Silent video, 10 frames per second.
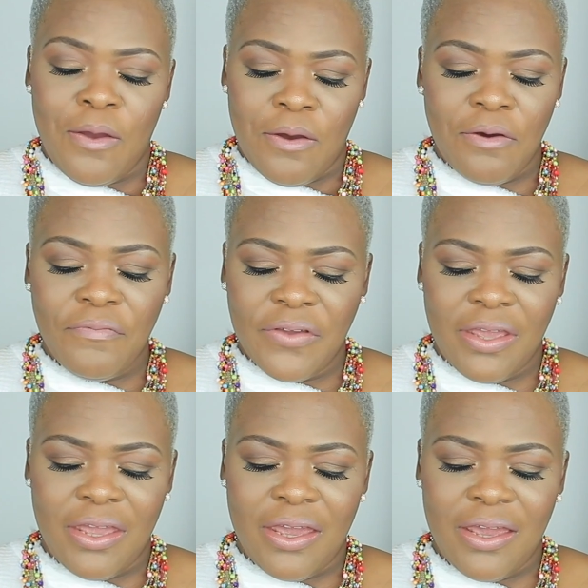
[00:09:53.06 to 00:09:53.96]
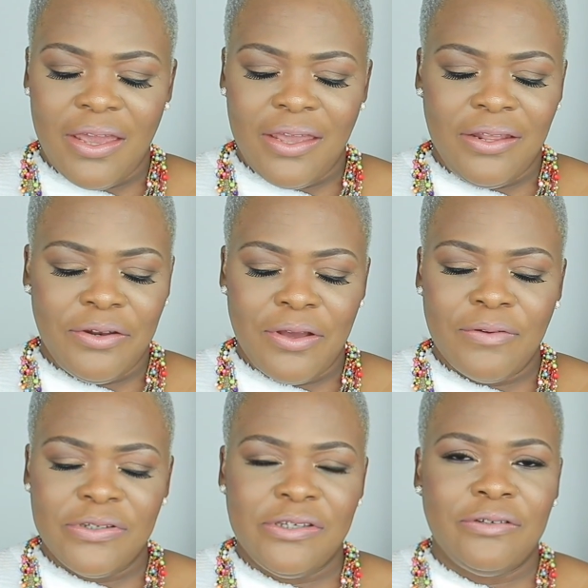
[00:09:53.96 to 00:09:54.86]
over here, you know, I
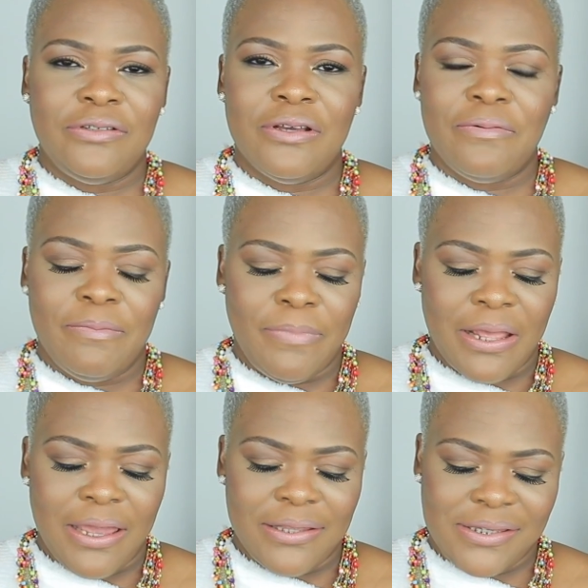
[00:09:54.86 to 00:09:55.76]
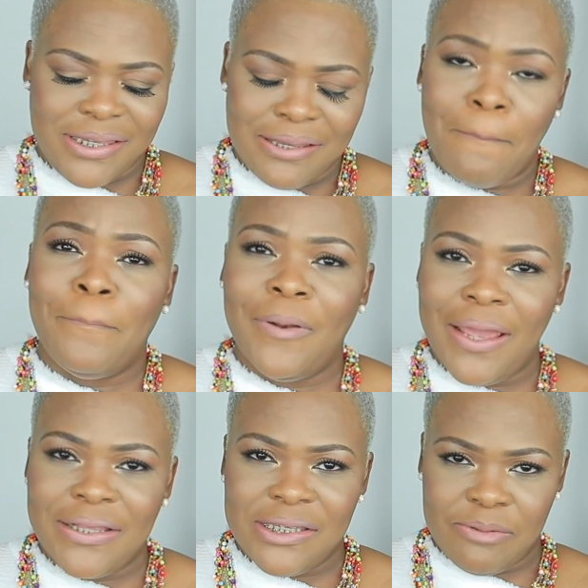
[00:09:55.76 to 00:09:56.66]
was so done with blinds.
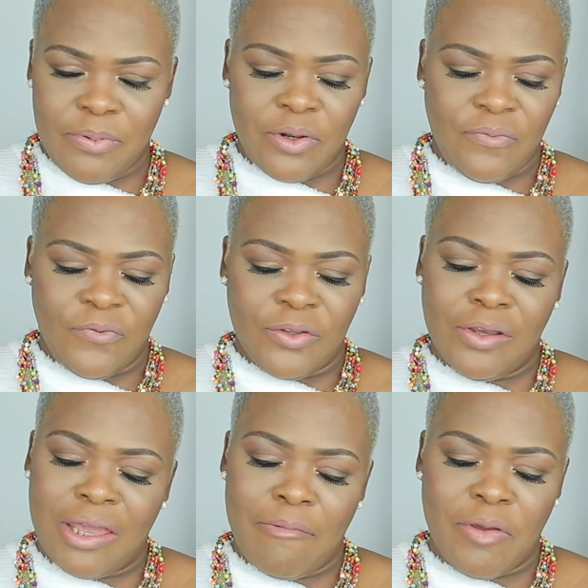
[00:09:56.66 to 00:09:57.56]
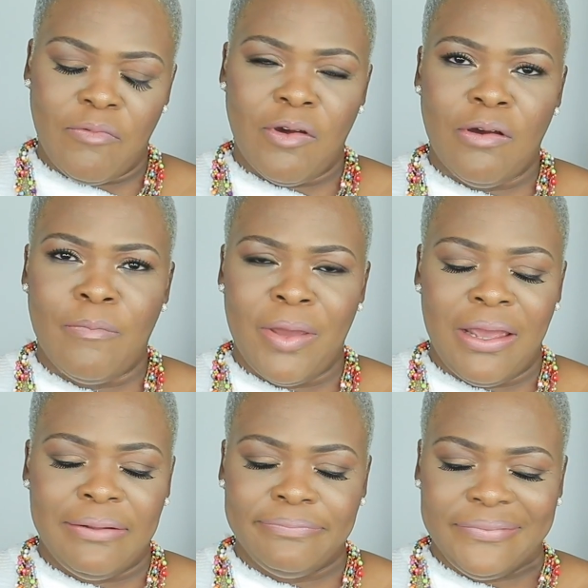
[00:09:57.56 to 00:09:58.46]
Blinds is beautiful, don't get me wrong,
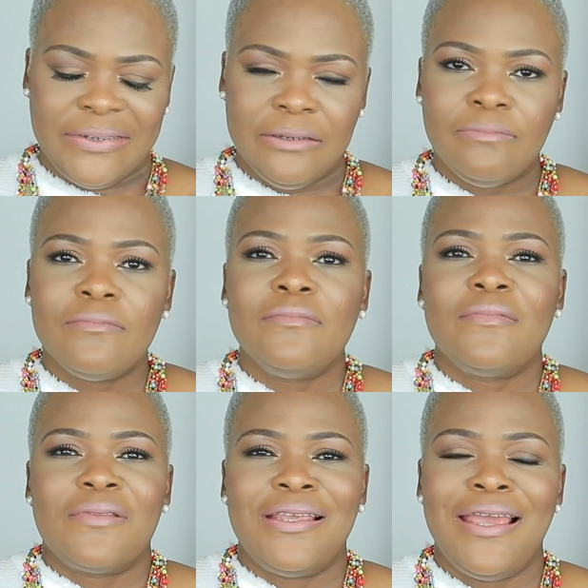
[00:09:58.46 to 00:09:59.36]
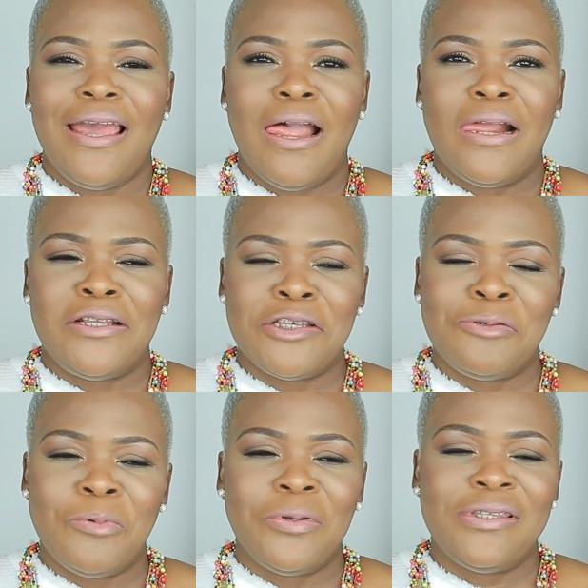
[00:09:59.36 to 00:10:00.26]
but yeah, I
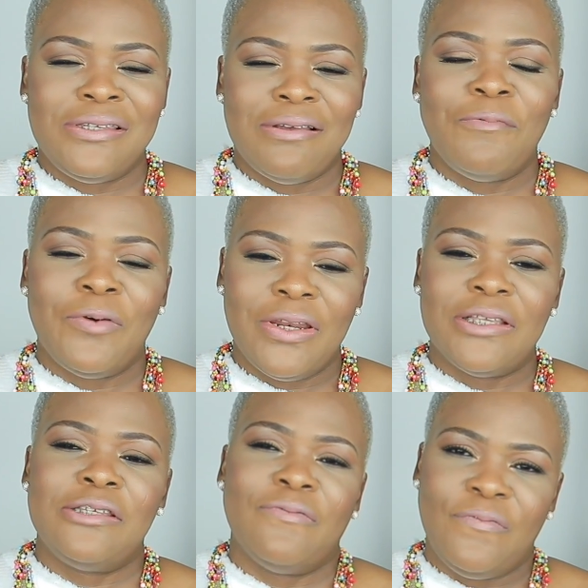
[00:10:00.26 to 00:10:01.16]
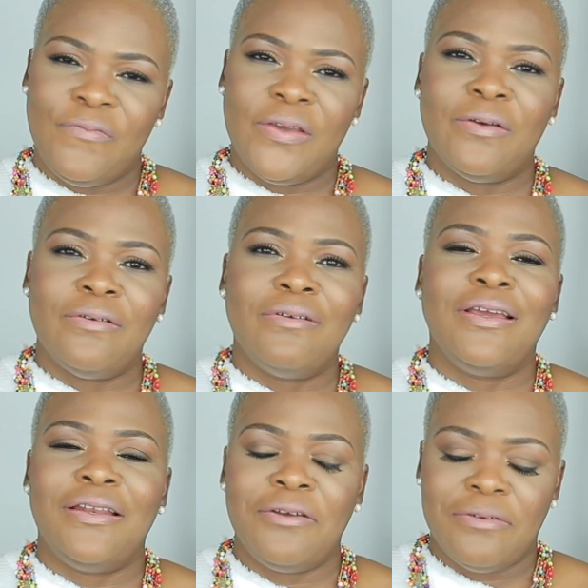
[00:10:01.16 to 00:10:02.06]
just wanted to feel,
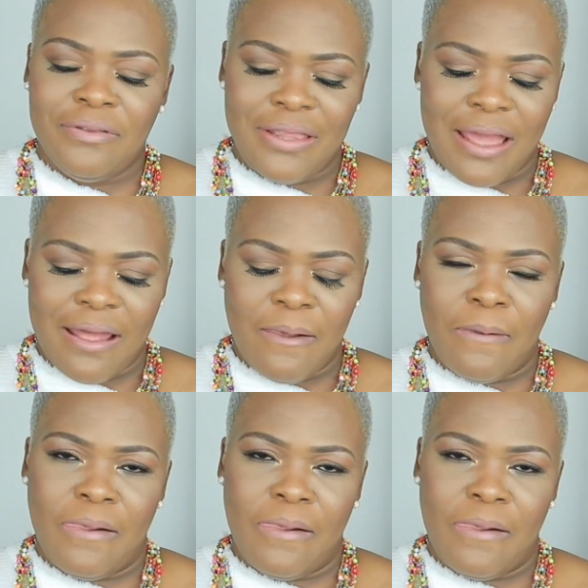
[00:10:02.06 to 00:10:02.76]
you know, that,